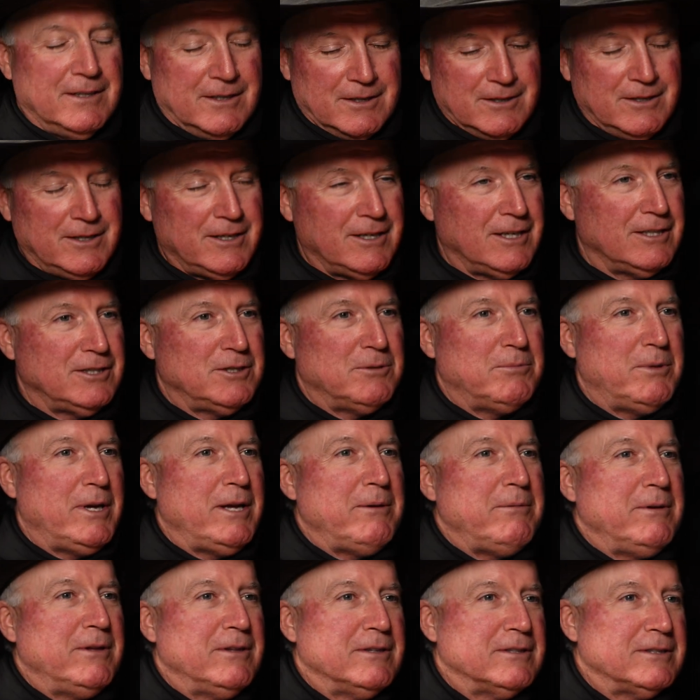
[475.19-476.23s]
Here you got your
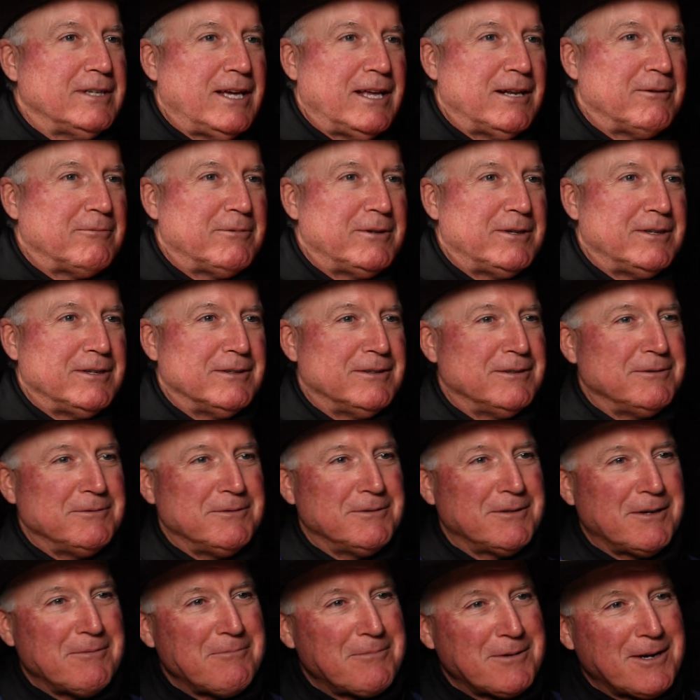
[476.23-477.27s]
baby in the saddle with you.
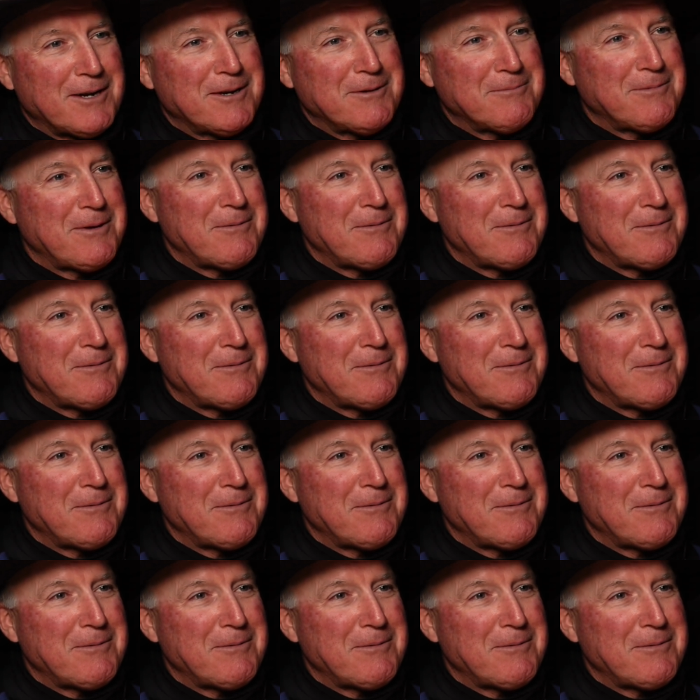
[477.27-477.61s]
I'm proud of my